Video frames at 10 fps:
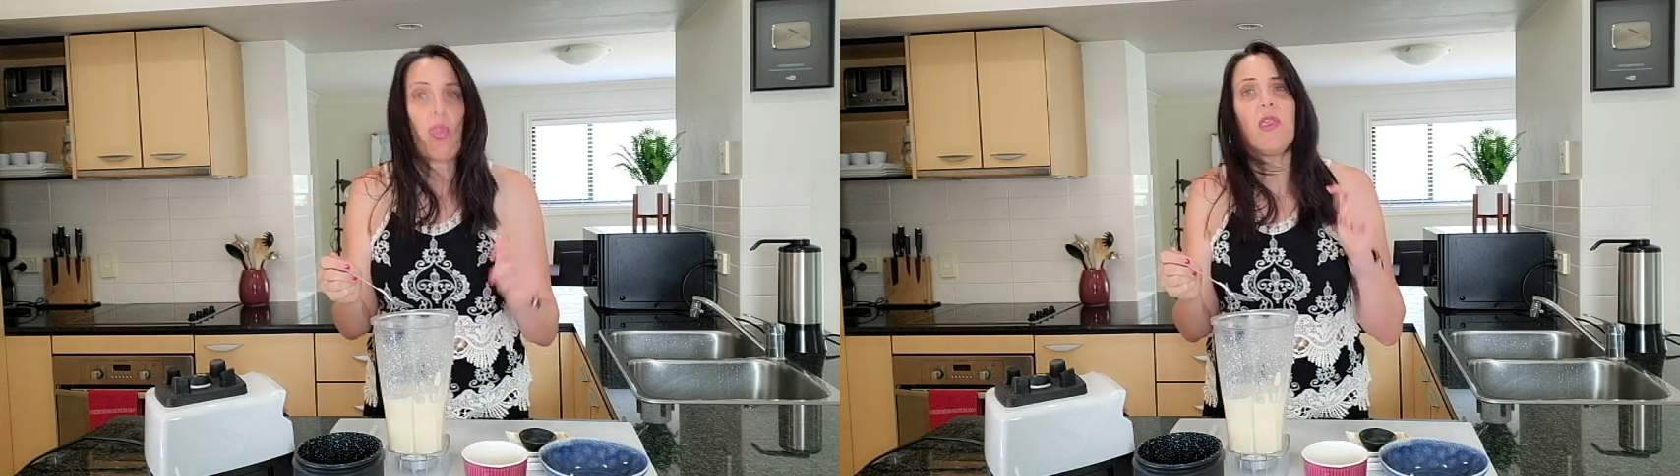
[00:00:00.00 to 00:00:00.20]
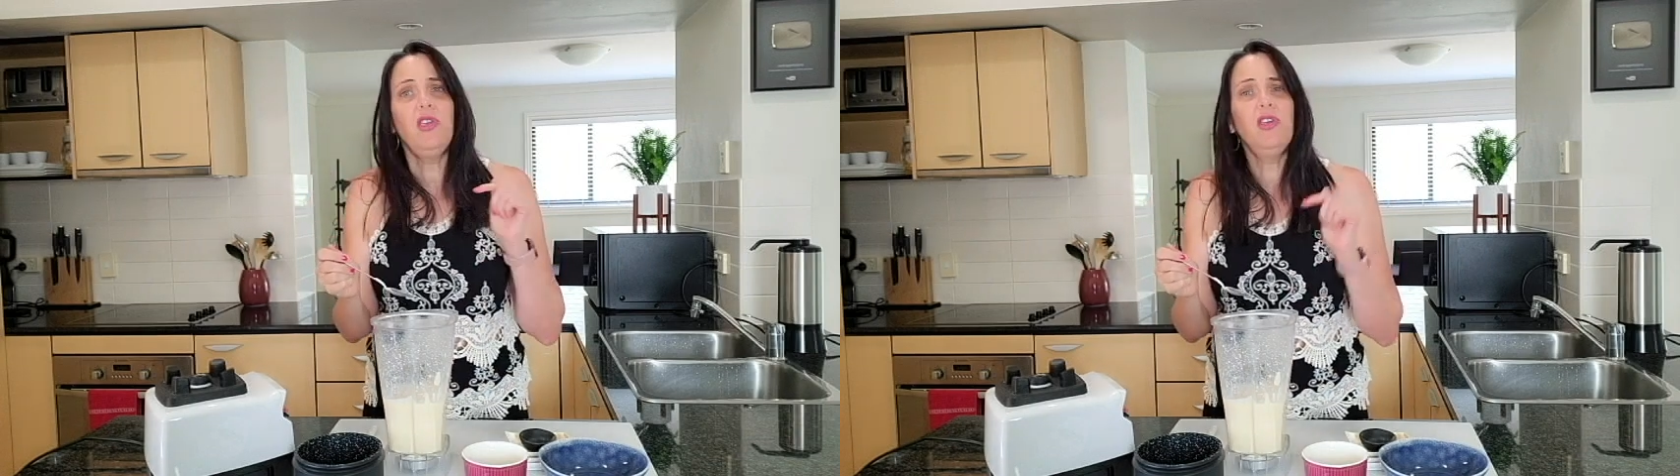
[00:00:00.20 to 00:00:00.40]

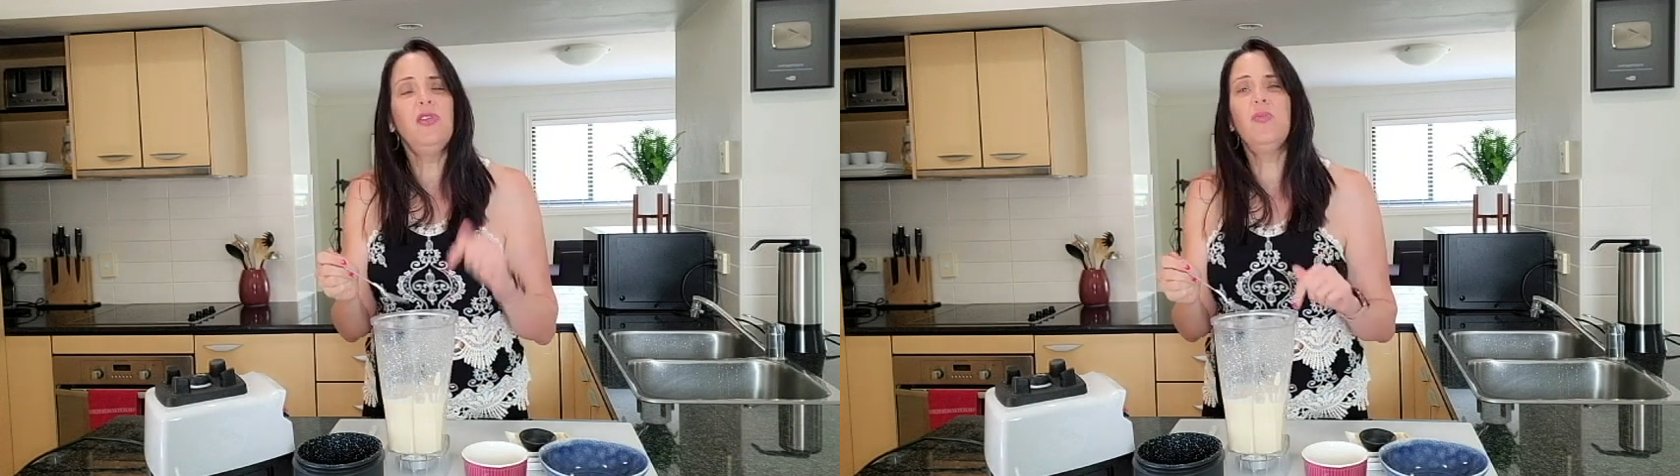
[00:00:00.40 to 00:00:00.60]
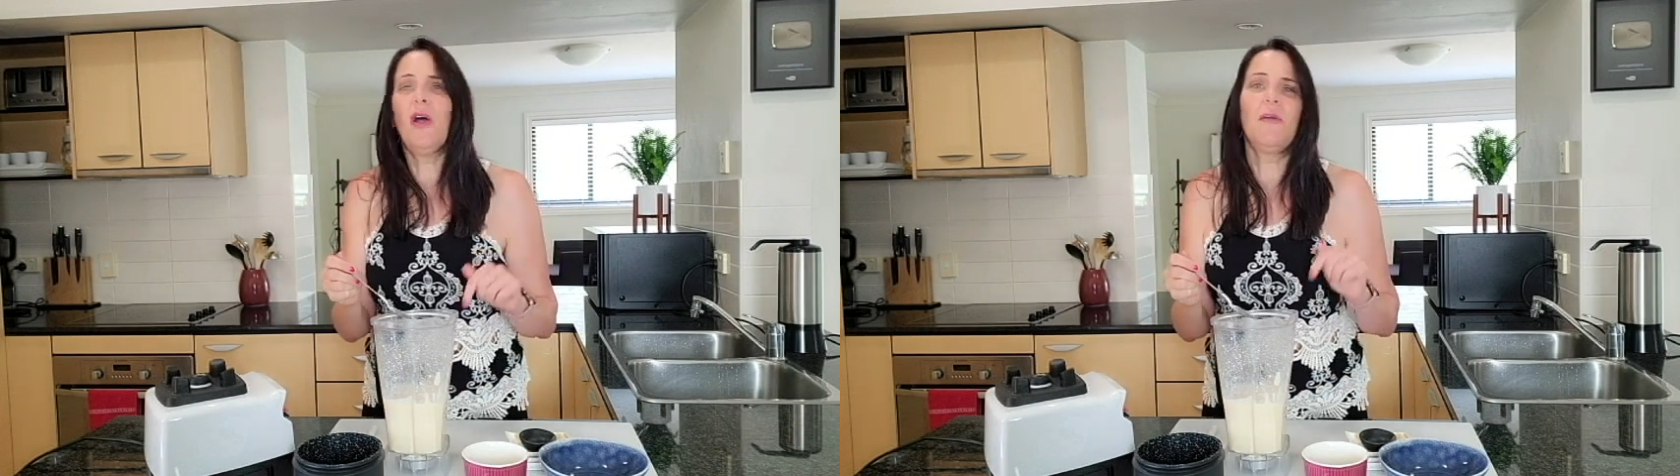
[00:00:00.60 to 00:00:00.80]

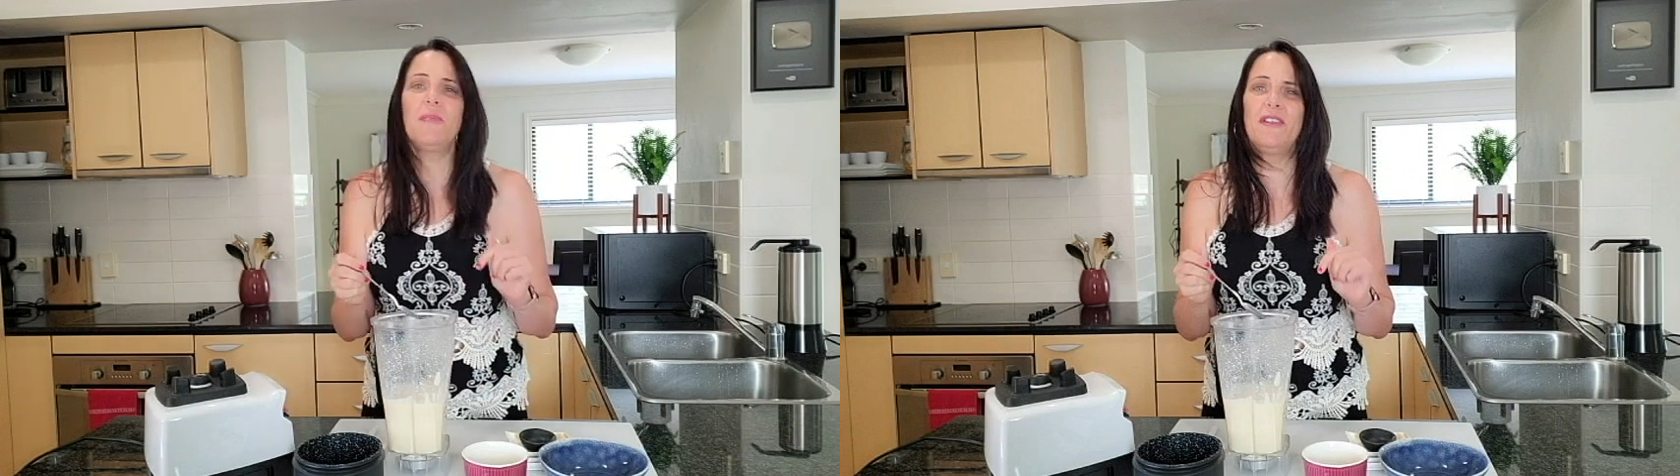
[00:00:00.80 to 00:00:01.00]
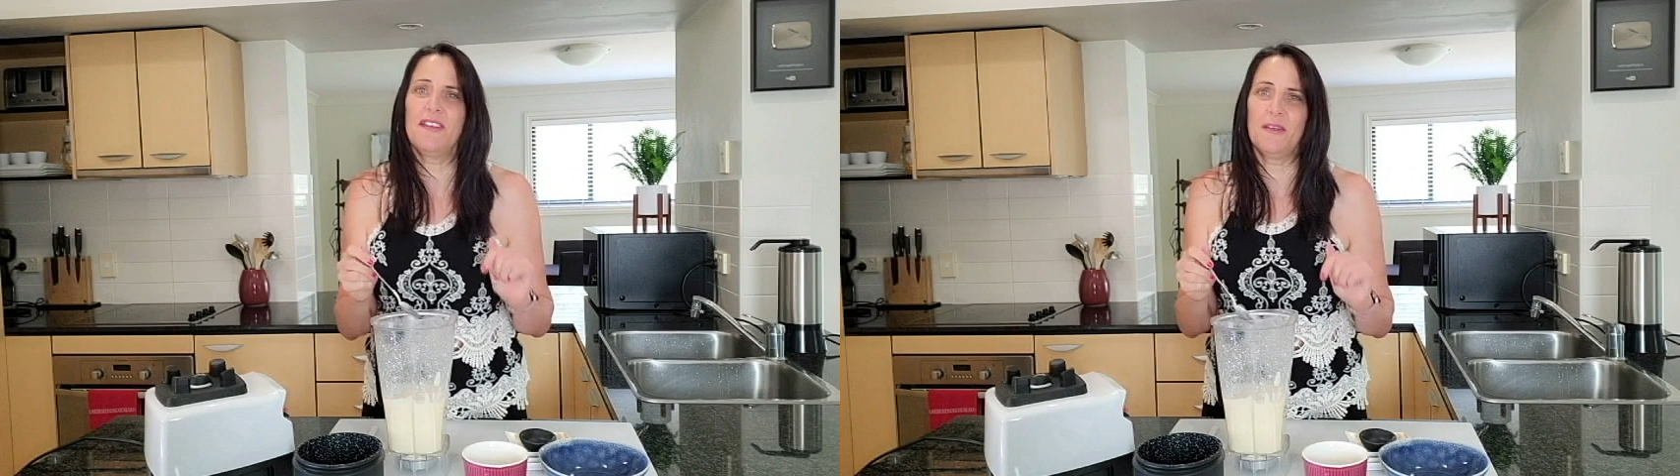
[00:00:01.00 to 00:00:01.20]
You won't
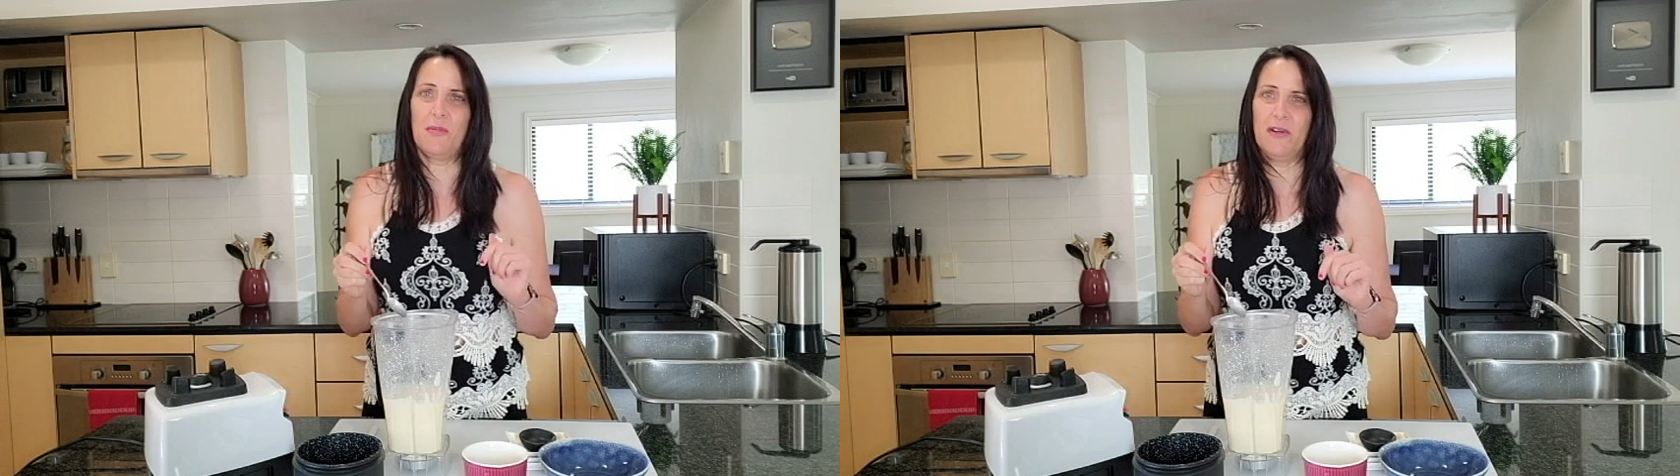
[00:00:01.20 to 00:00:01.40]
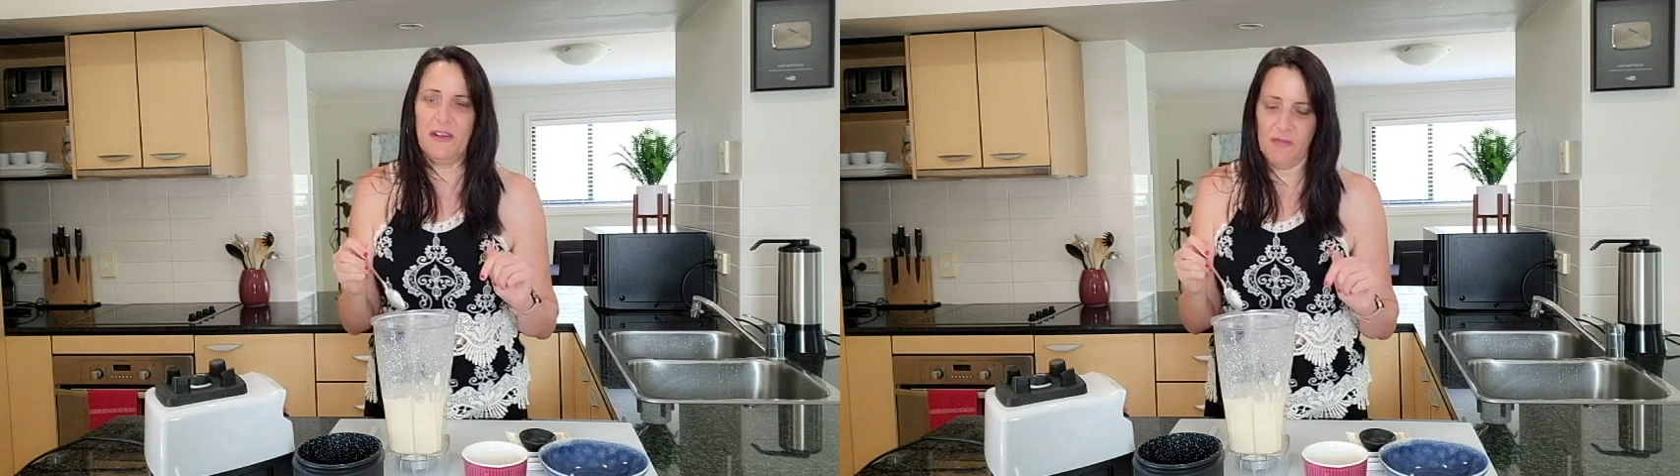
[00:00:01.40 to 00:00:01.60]
be
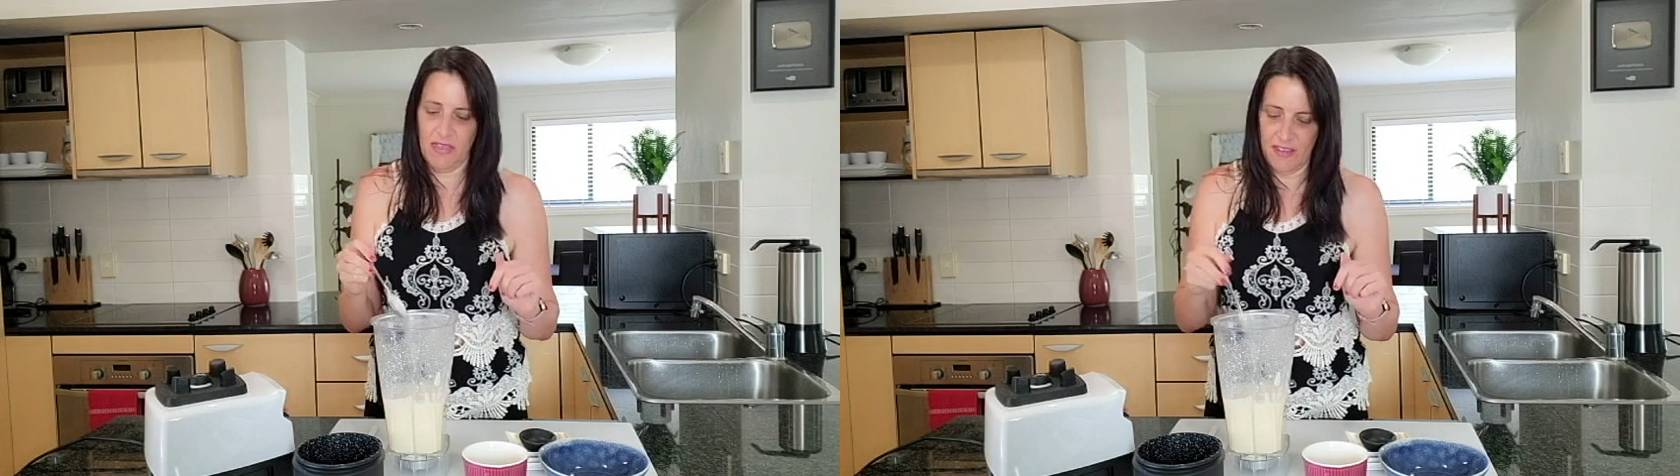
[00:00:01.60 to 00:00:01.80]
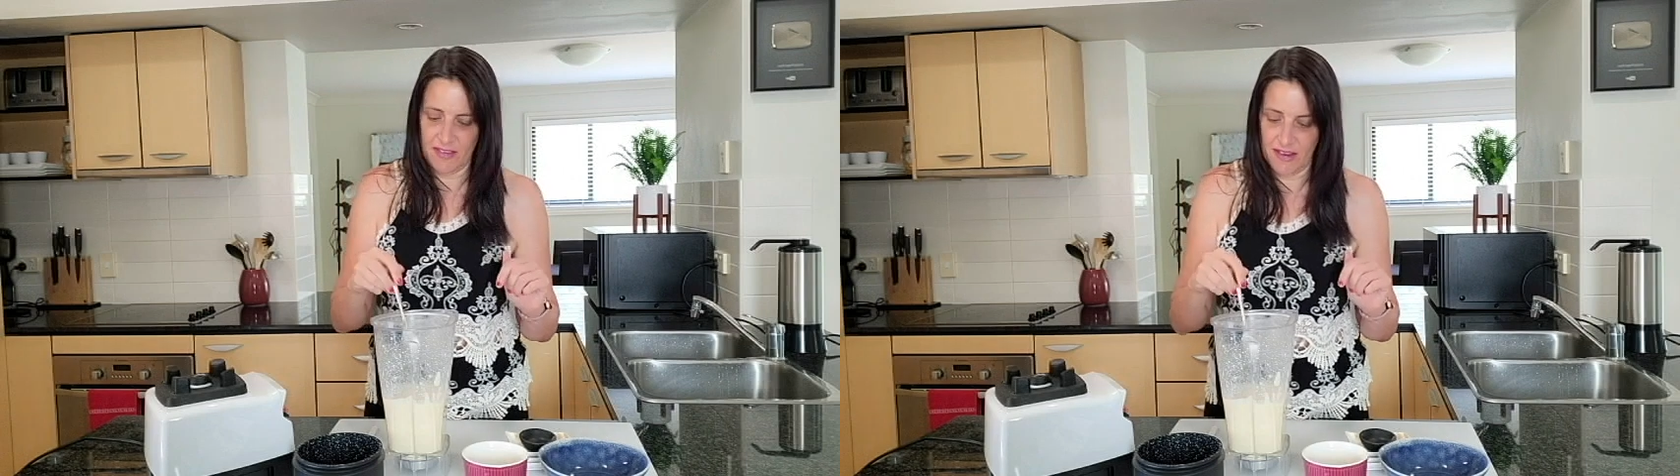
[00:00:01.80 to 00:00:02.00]
disappointed with this.